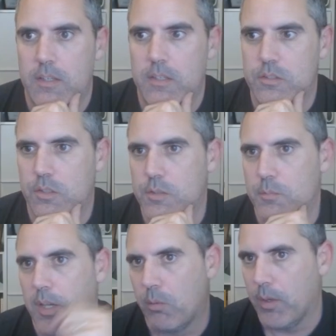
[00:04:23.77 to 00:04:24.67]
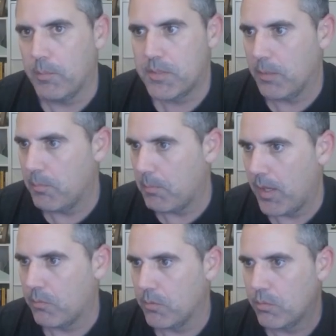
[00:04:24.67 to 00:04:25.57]
So here's my website, my
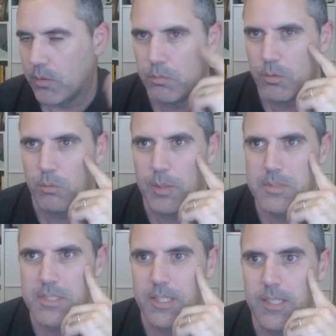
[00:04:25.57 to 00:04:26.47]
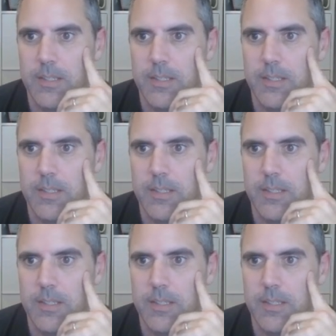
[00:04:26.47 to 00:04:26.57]
Math 124 website.